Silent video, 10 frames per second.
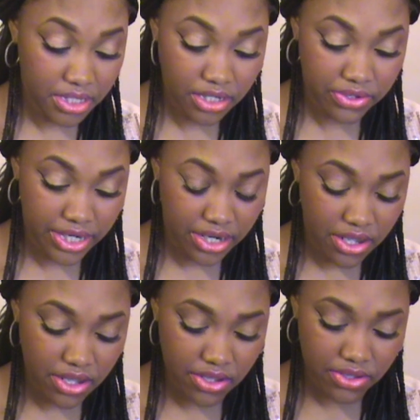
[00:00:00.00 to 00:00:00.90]
color at
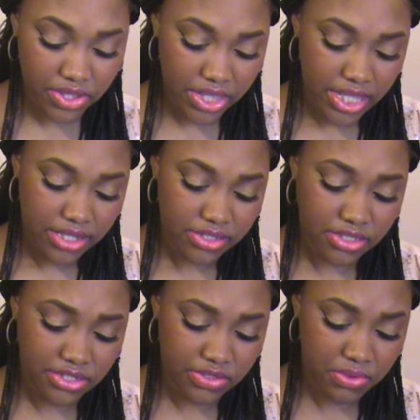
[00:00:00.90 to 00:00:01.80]
all.
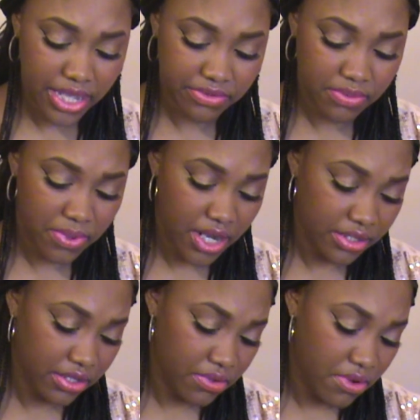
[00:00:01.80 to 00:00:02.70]
So this would have to
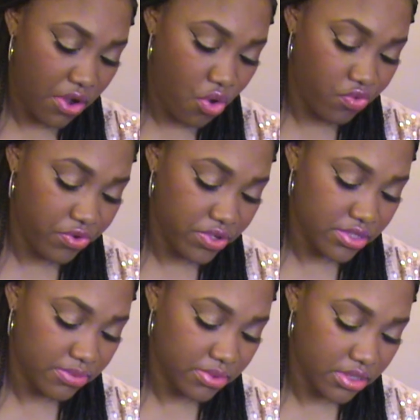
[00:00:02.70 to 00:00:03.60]
probably go over
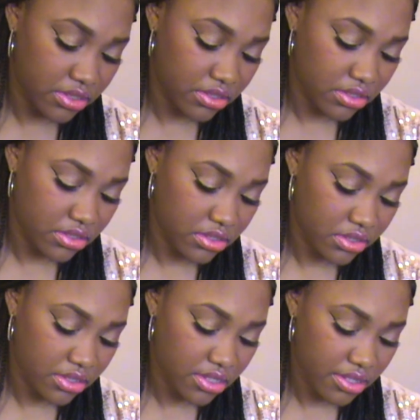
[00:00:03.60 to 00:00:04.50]
something.
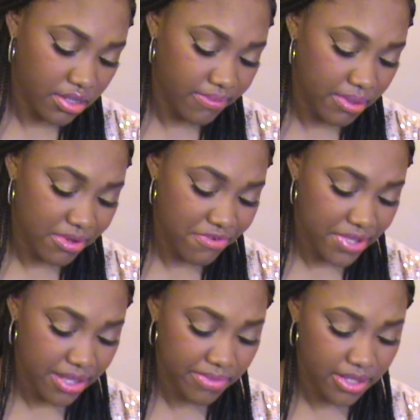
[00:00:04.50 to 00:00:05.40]
Maybe I'll
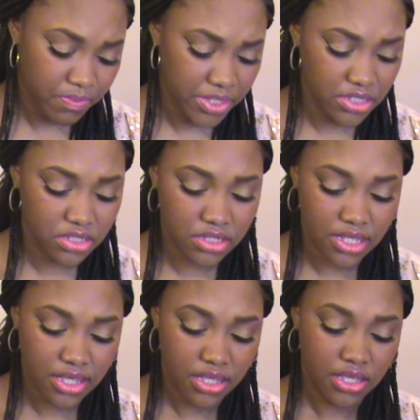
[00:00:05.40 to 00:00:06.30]
find me a
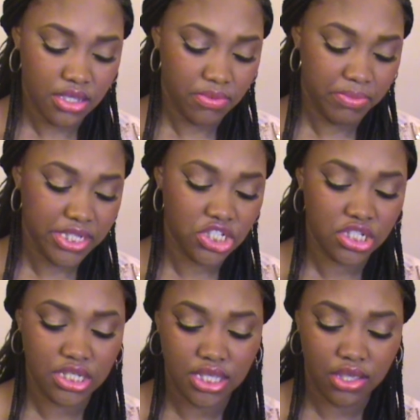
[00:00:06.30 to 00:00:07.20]

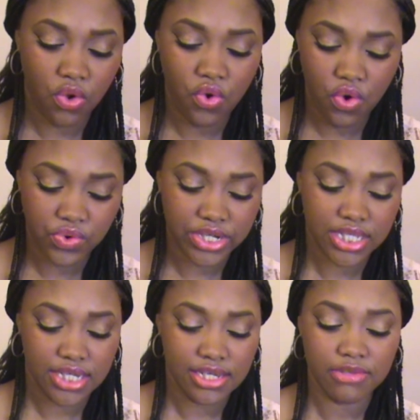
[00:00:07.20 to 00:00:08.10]
peachy,
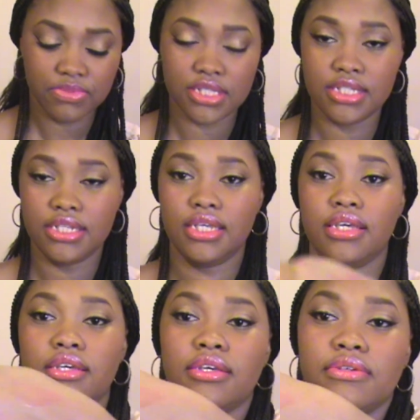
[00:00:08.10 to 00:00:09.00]
corally
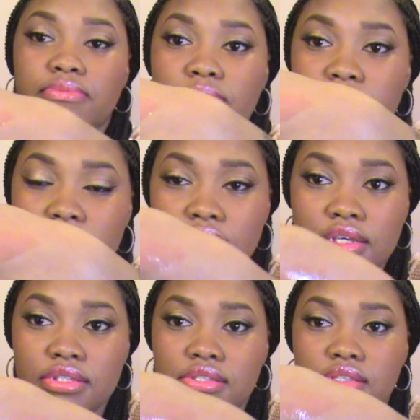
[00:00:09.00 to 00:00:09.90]
lipstick.
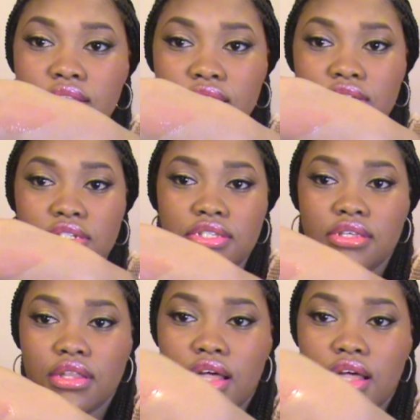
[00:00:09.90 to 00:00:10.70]
Let's see, it's just a